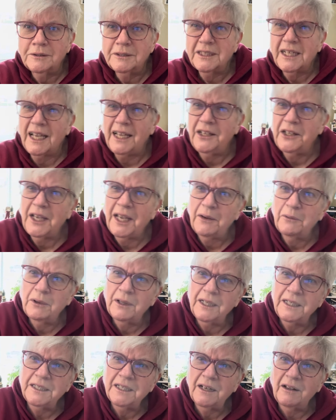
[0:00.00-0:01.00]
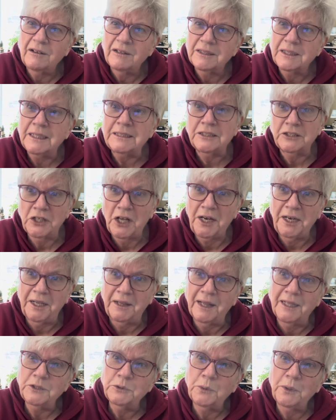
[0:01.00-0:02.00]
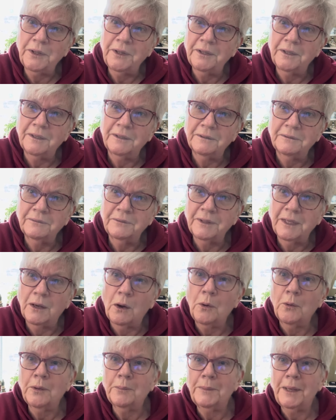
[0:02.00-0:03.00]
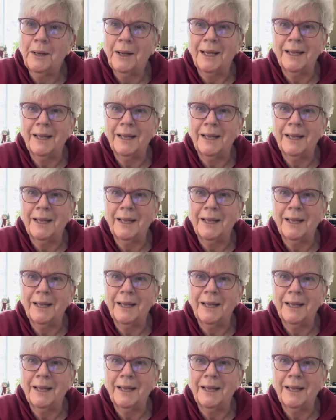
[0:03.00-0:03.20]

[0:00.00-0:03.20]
It's can't, you can't really tell. It's sunny. That's why the, the oh the mail.